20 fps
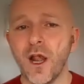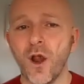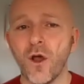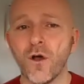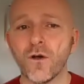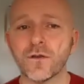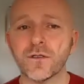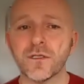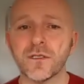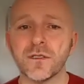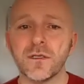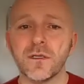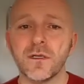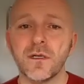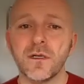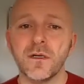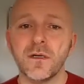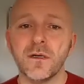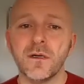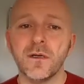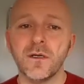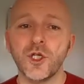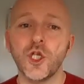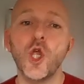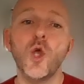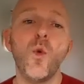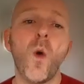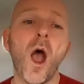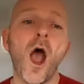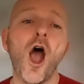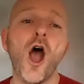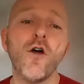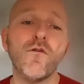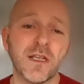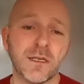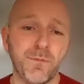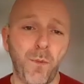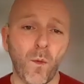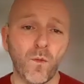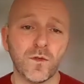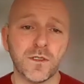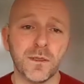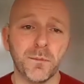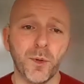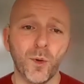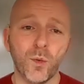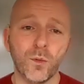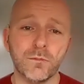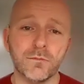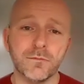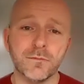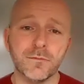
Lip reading: loss, you are responsible